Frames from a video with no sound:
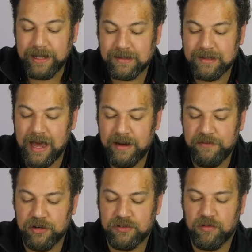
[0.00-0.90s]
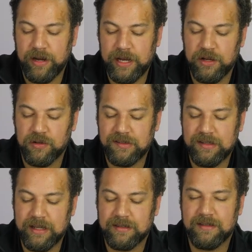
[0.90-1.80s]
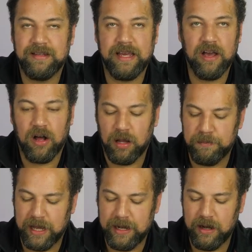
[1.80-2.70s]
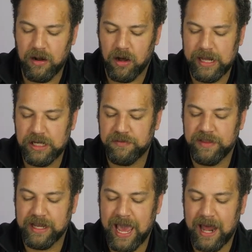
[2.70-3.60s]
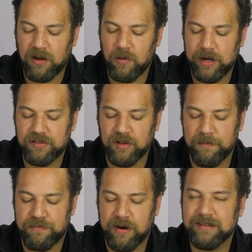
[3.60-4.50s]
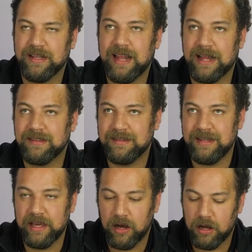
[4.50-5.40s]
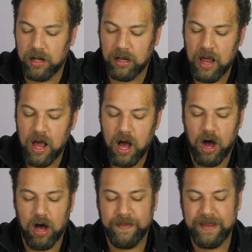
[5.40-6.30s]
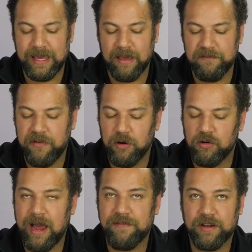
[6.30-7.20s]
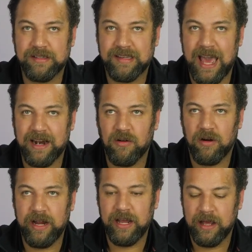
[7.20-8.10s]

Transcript: side of your screen, you'll see a see all button on each of the categories. So I'm pressing that see all on the infographics category.